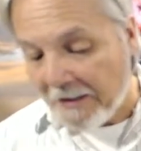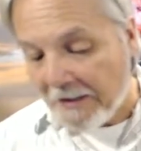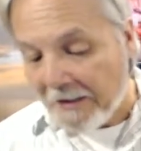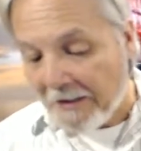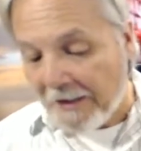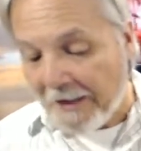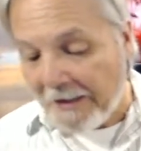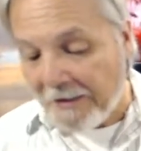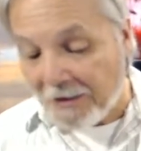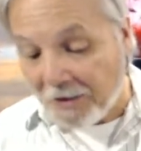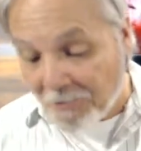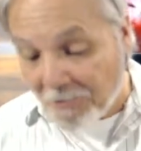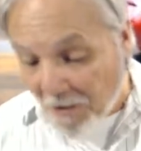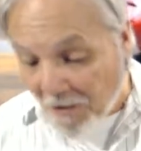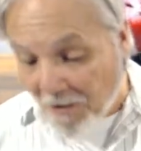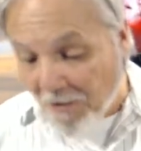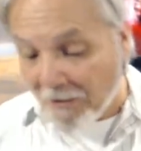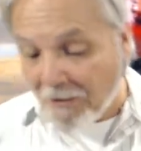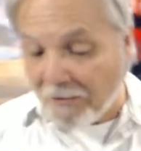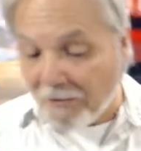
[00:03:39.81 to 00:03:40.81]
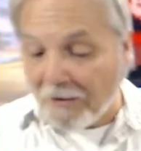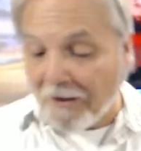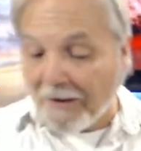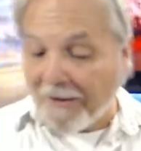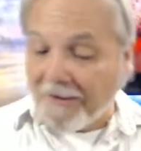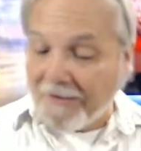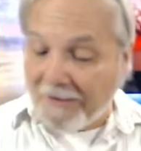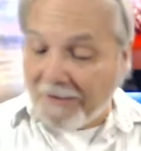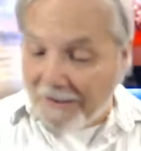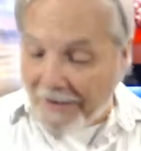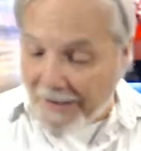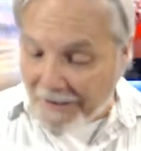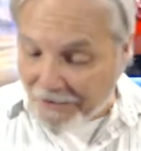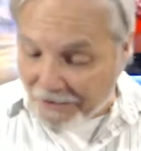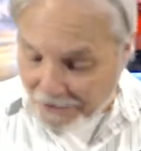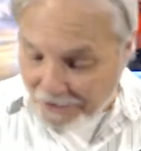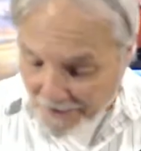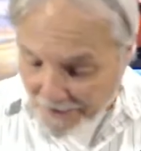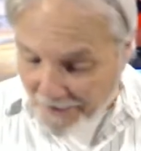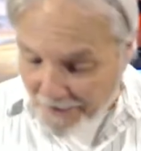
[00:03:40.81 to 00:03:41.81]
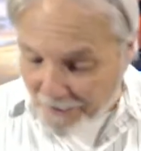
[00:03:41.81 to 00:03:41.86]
and tomorrow and the next day,